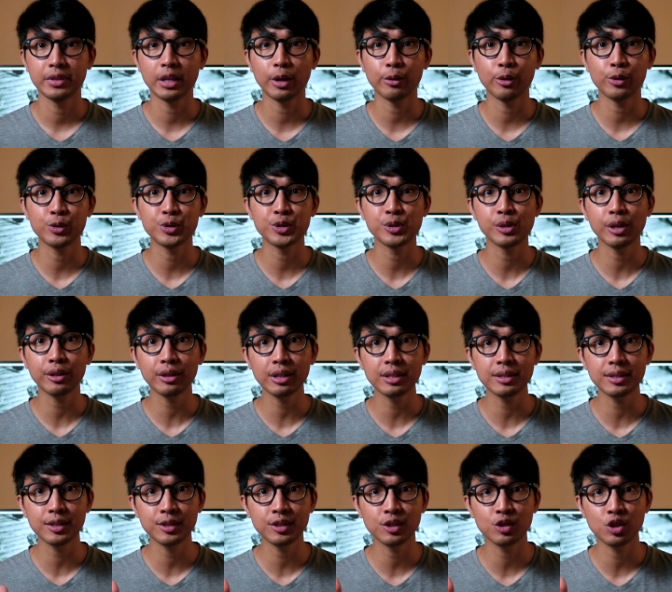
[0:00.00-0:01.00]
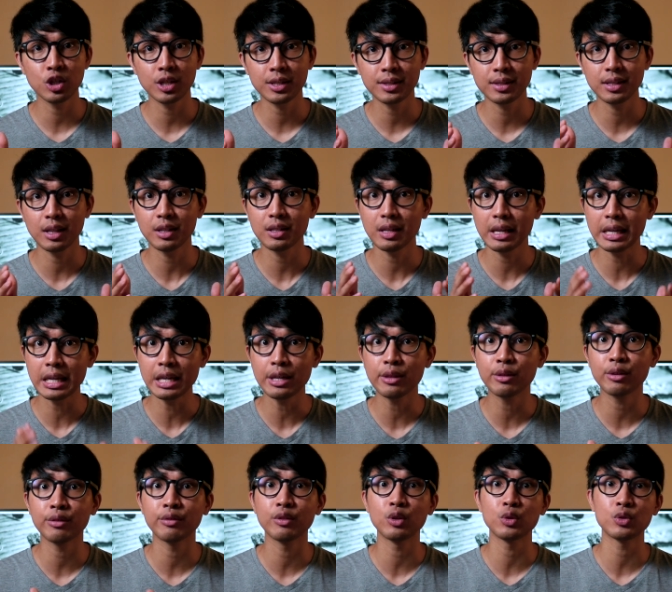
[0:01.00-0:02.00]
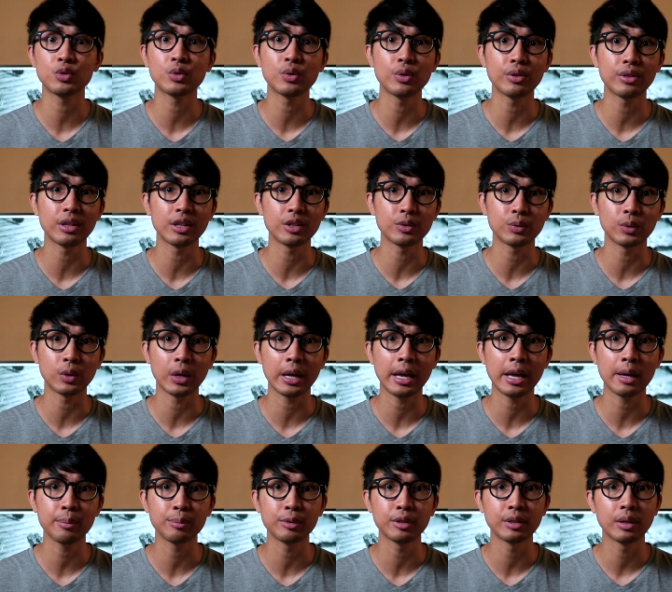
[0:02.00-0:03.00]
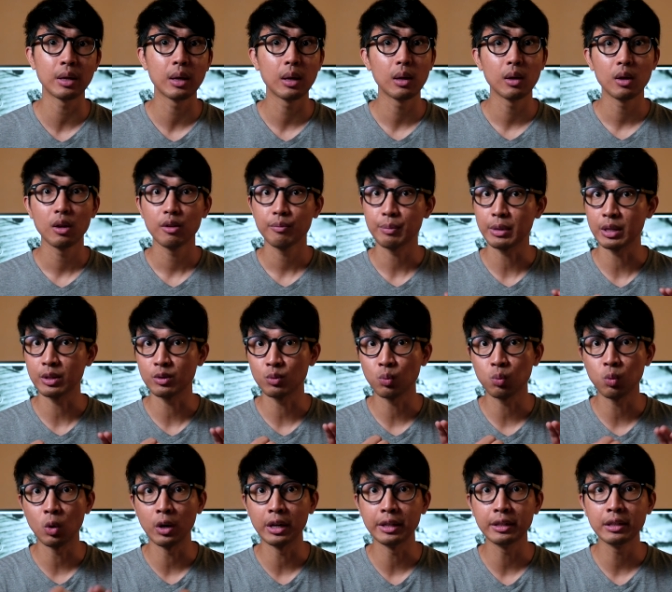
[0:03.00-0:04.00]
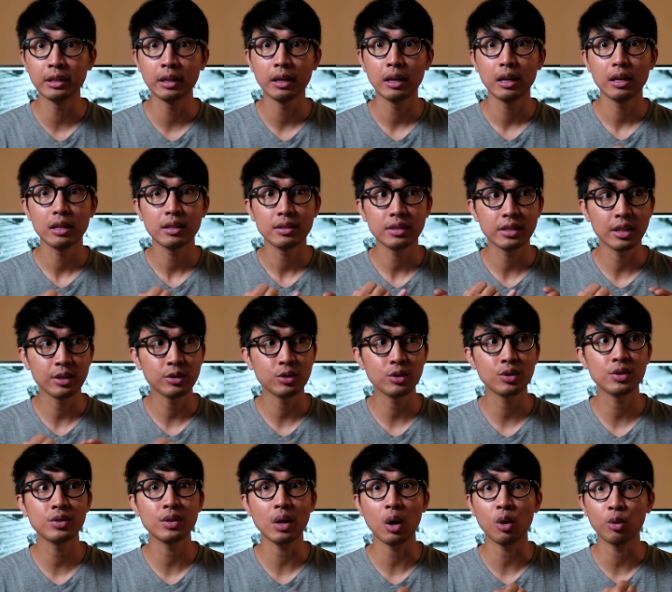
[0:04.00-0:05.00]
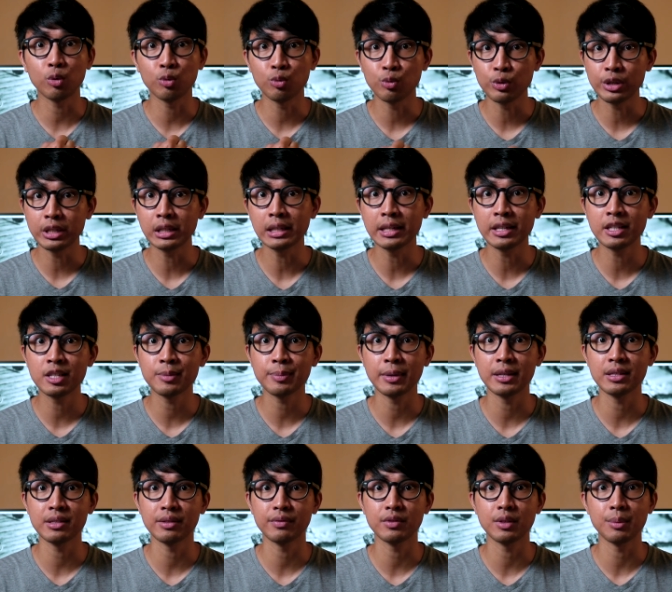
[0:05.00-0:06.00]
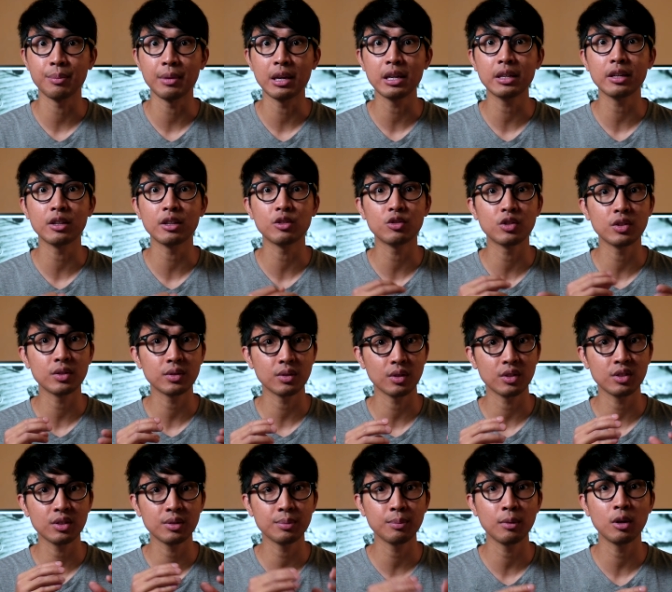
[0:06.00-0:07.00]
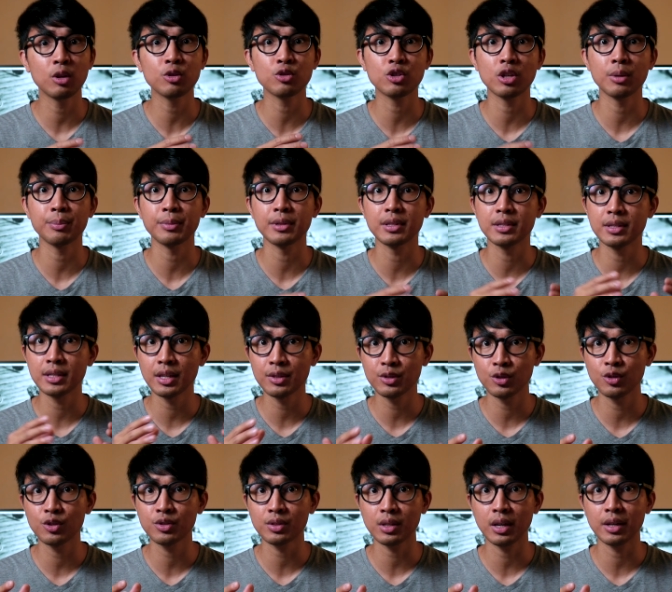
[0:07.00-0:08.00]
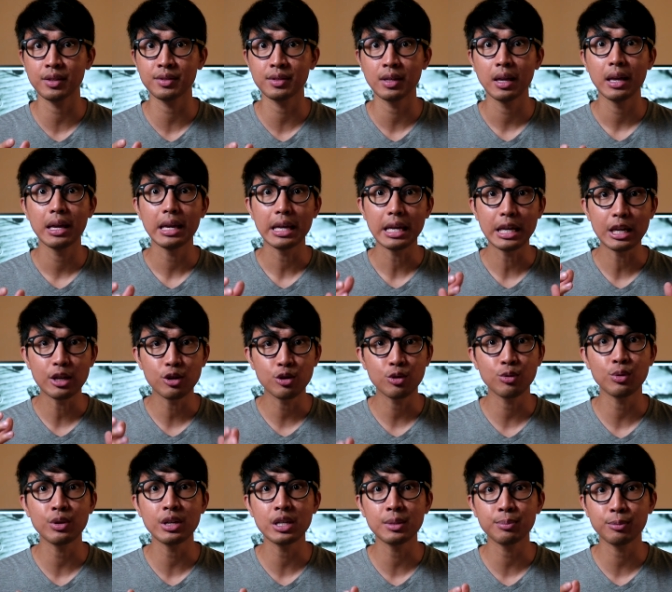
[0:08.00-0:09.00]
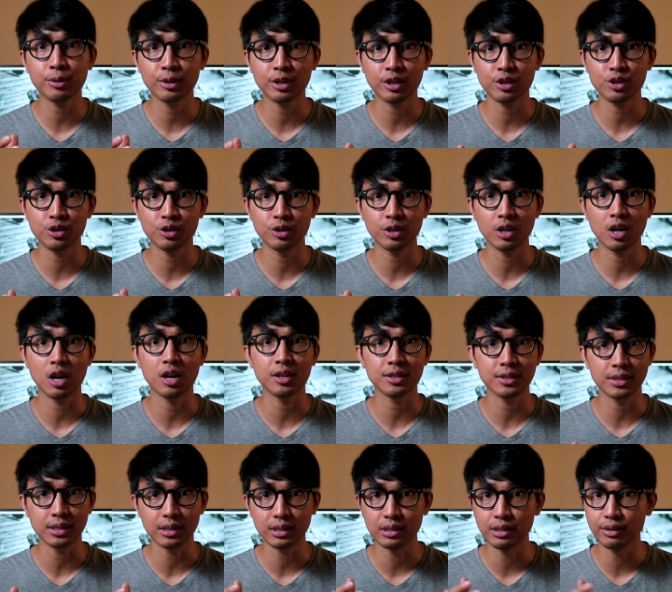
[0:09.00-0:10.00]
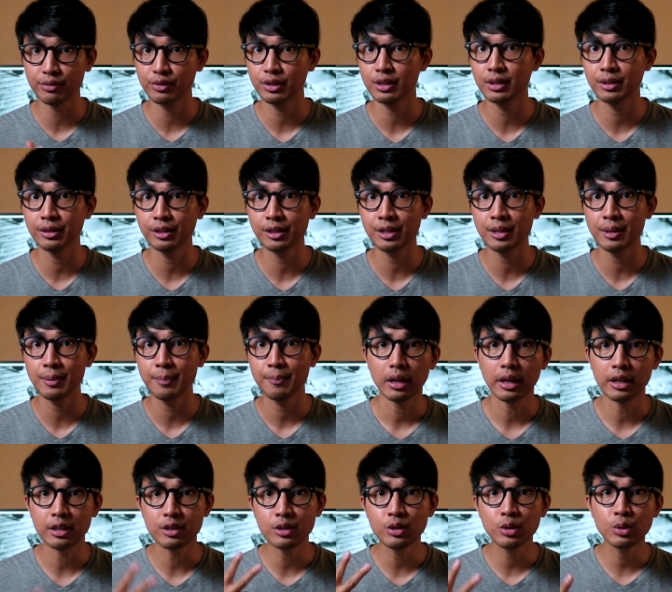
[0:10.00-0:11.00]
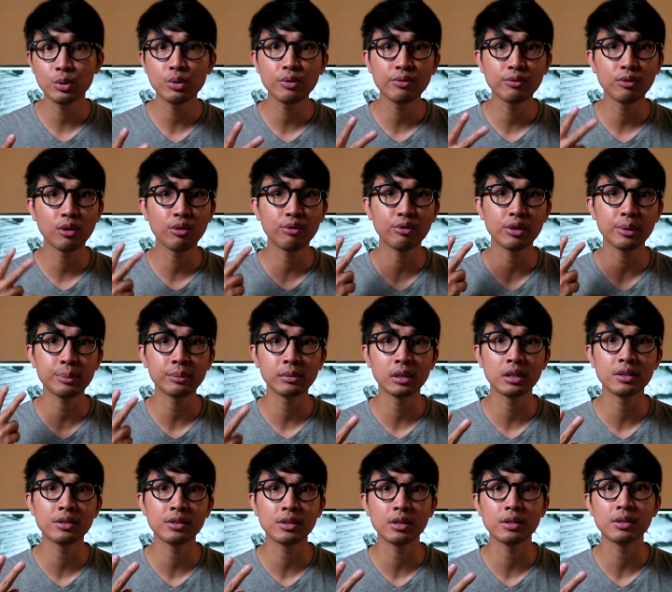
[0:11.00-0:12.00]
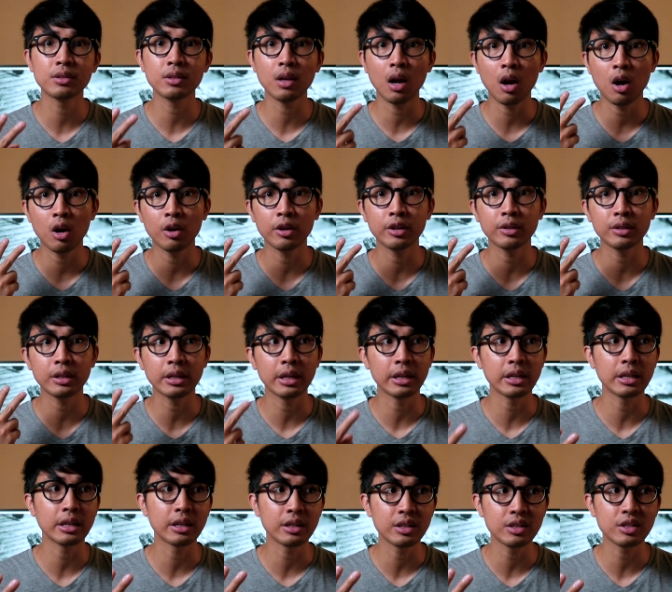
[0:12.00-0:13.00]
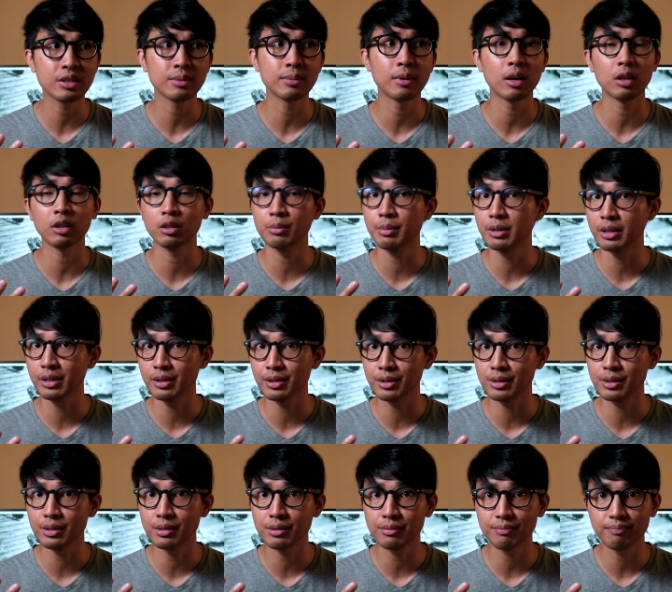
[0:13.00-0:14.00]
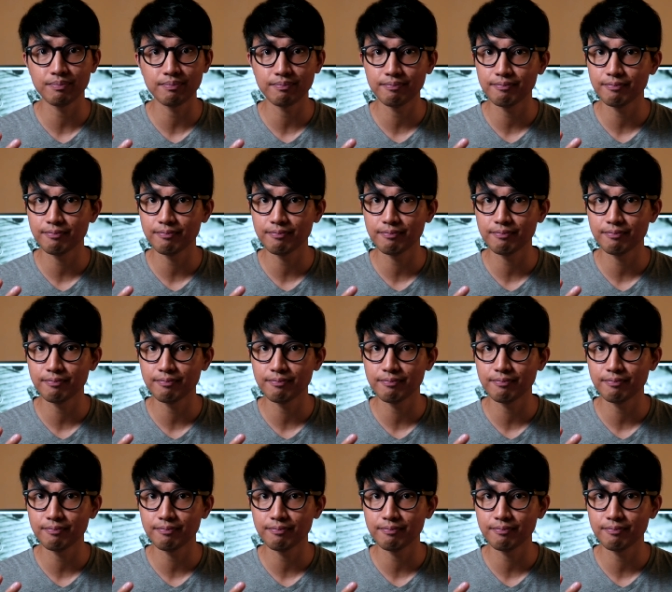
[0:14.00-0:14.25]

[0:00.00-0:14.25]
Now, there's nothing to suggest that either of those two things will happen, because one, sensors are really expensive to make, and just a small jump in sensor size increased production costs significantly, and two, full frame lenses aren't getting any smaller because